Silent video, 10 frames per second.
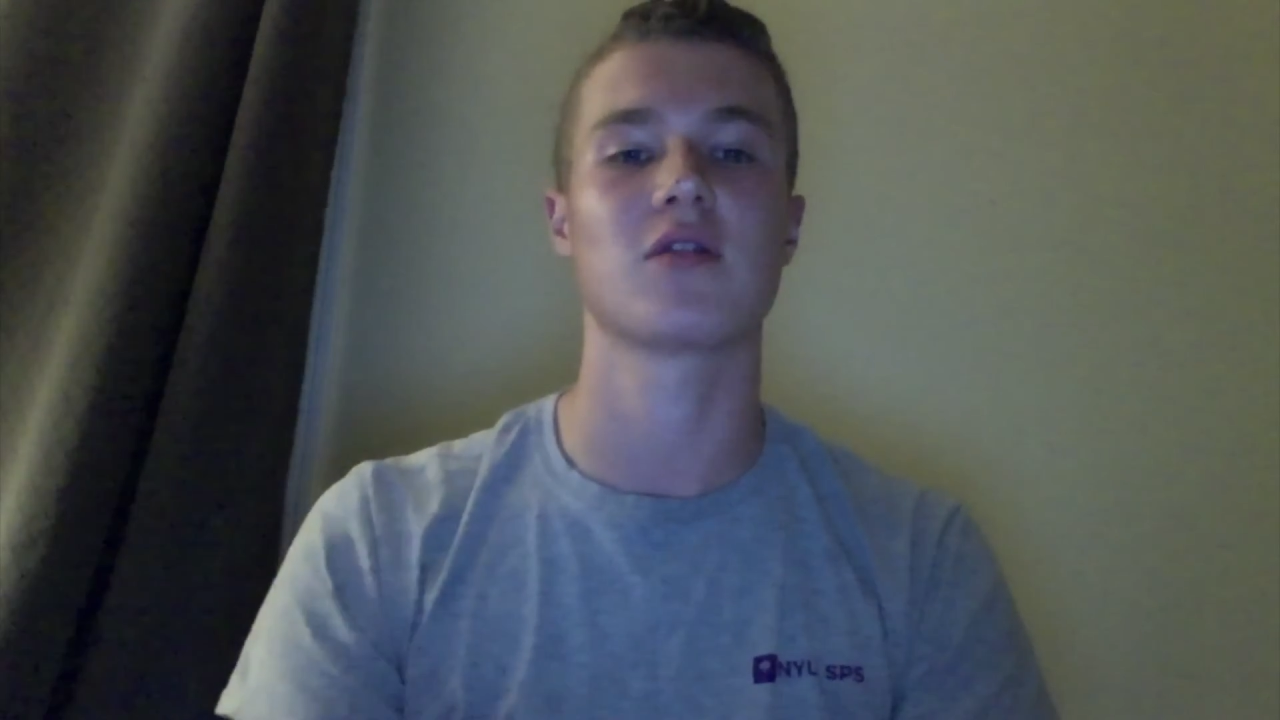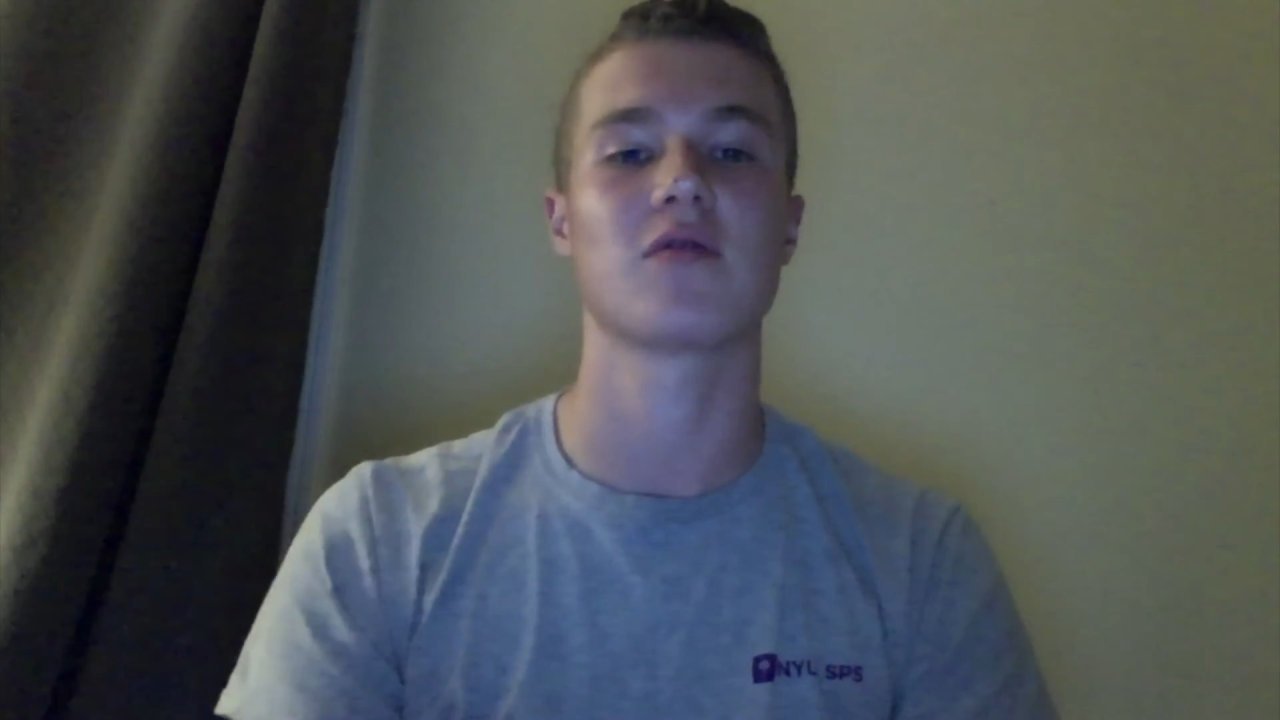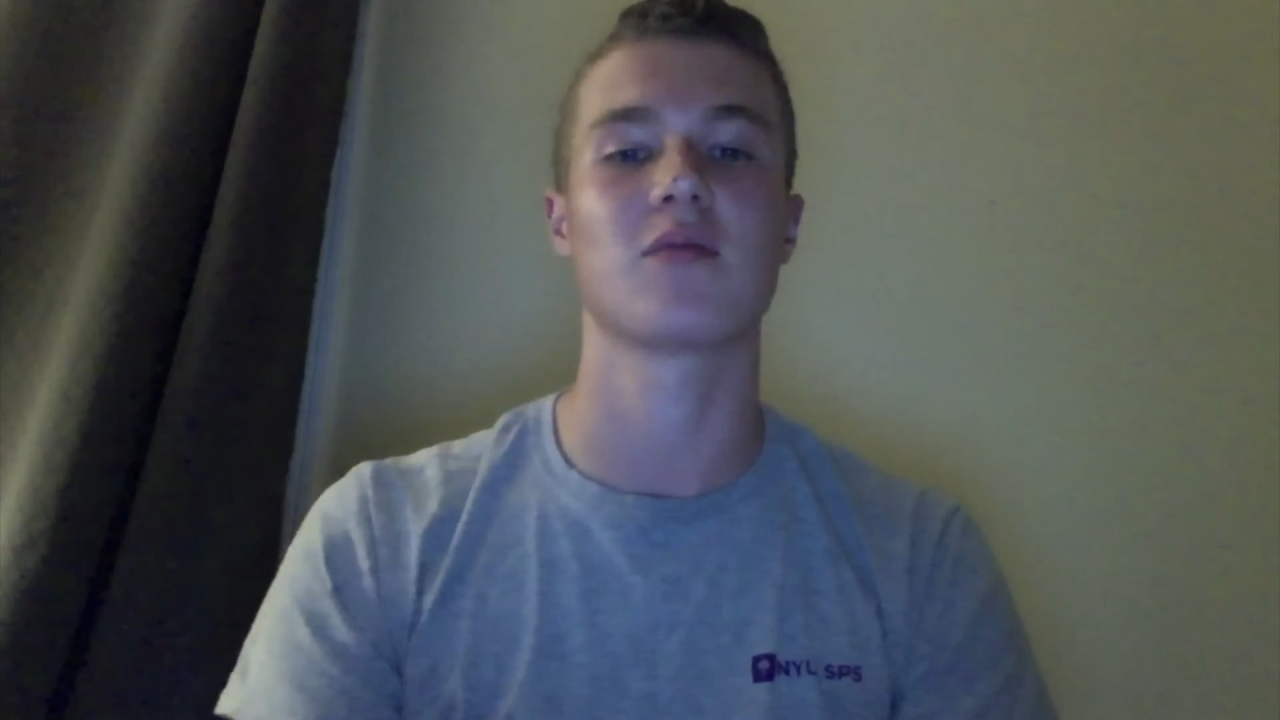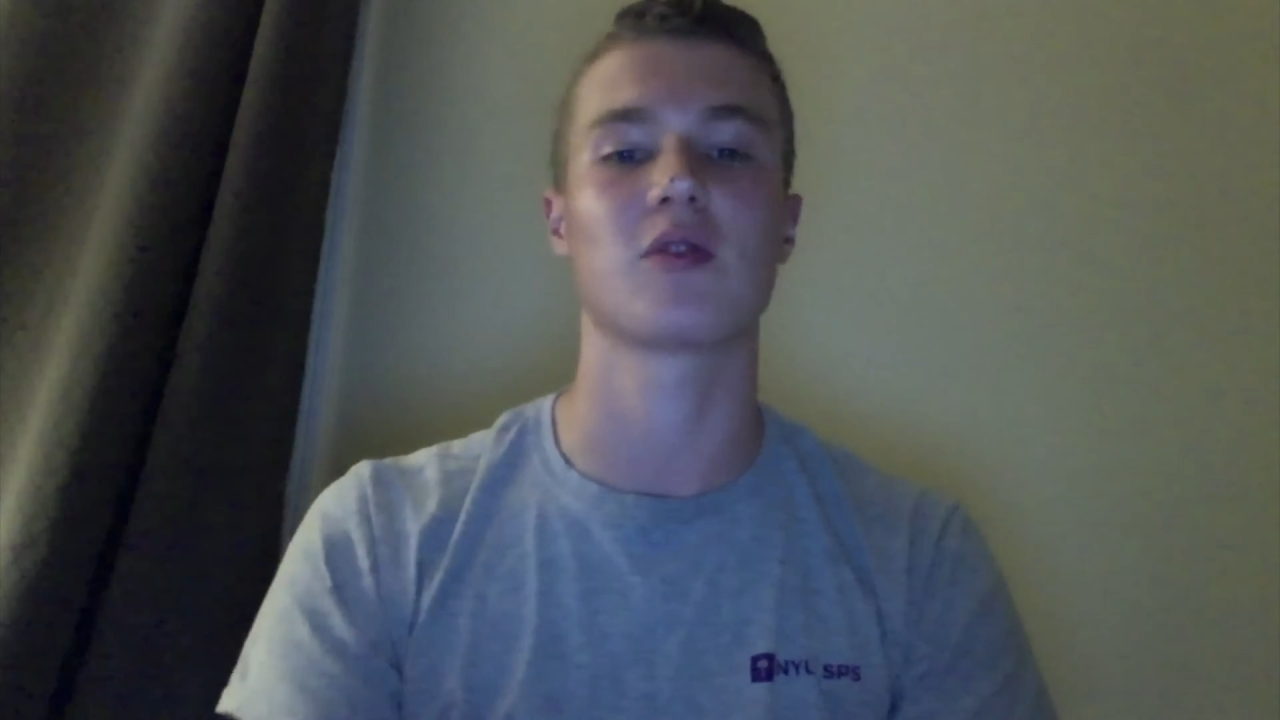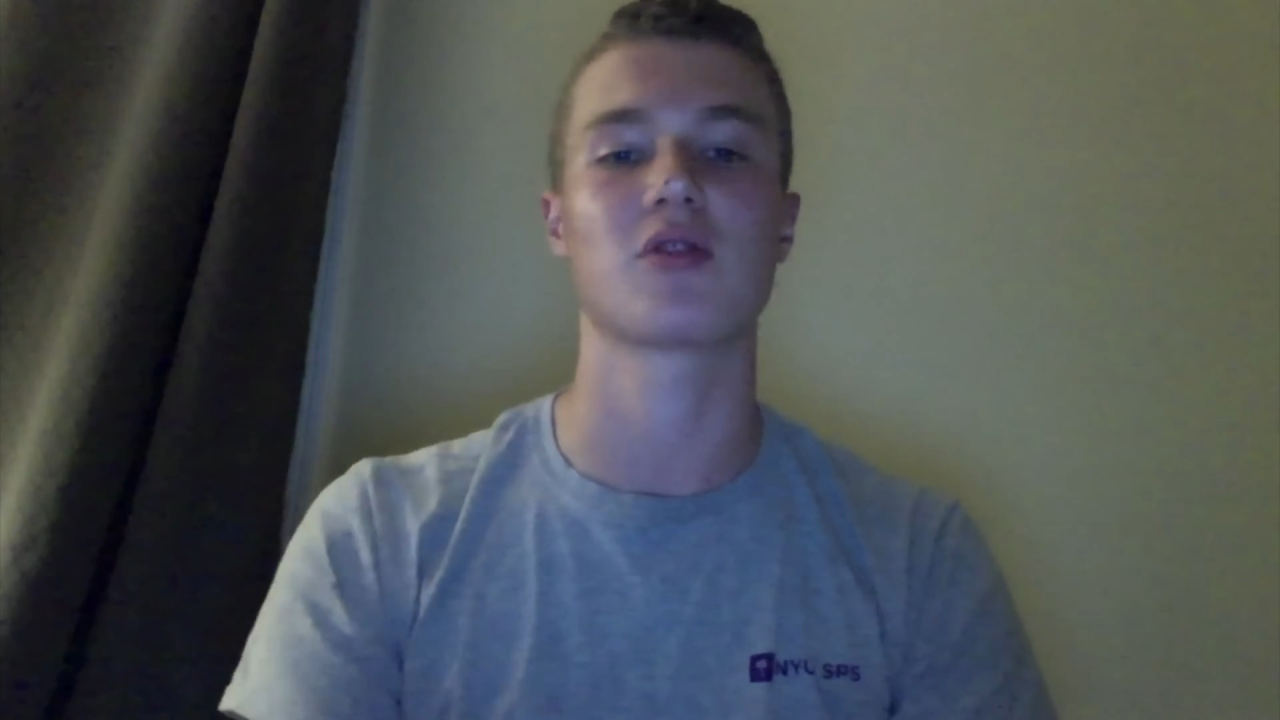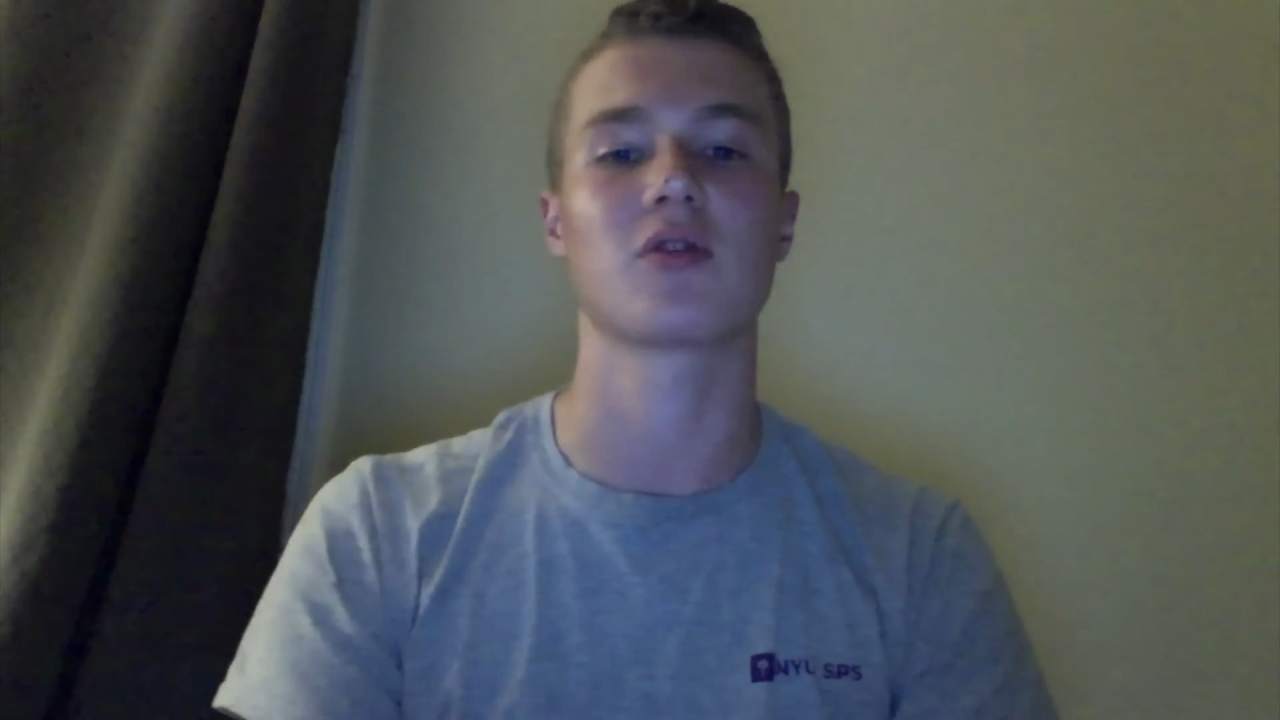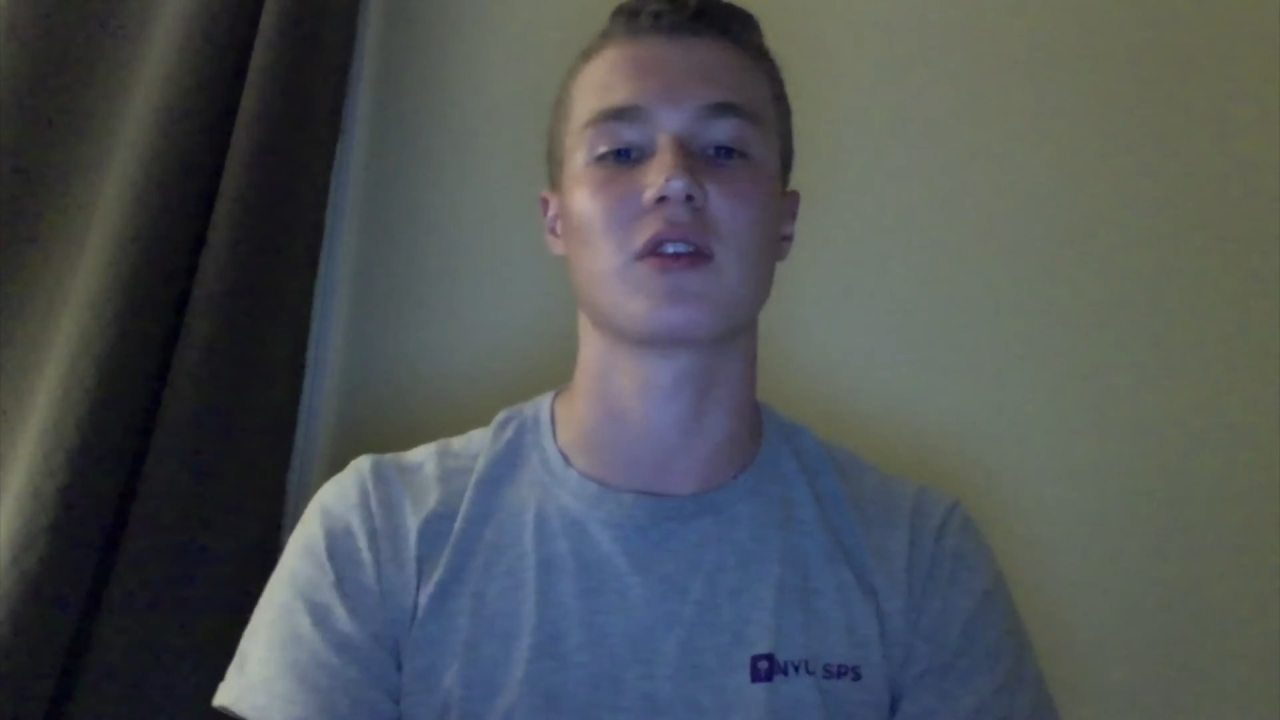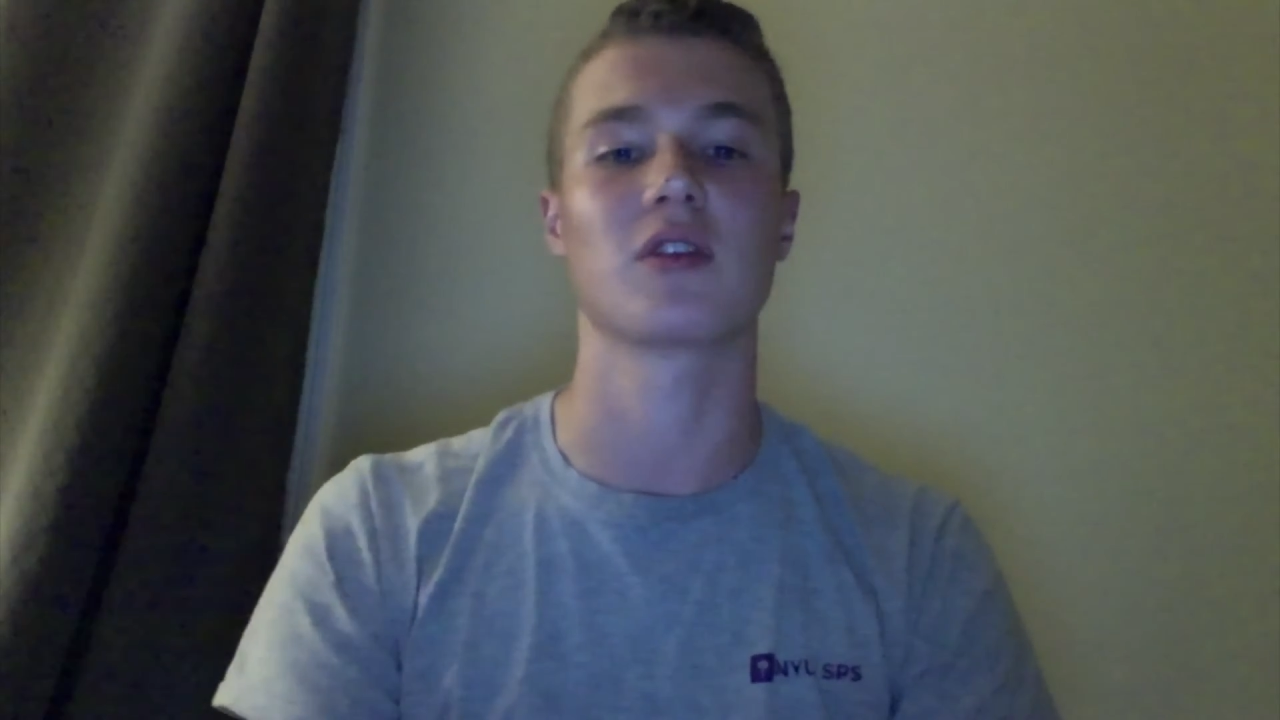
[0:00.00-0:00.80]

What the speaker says: of personal